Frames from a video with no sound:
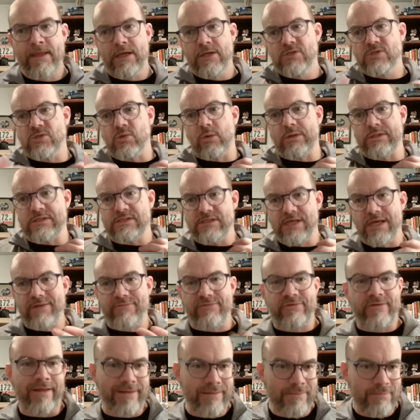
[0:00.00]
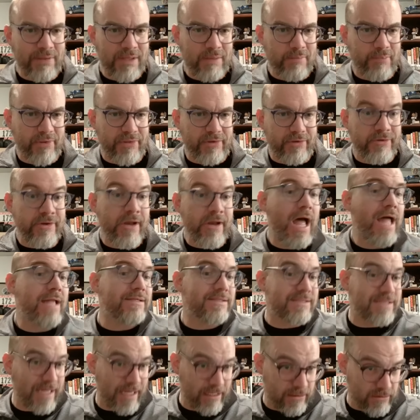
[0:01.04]
So instead of telling people they're
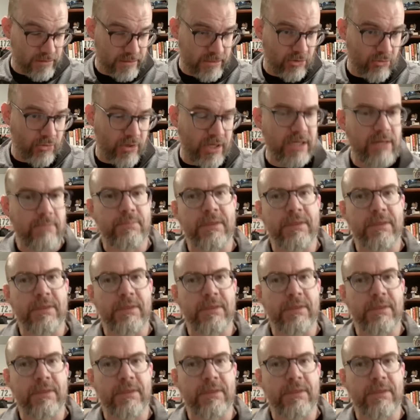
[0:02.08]
not data literate,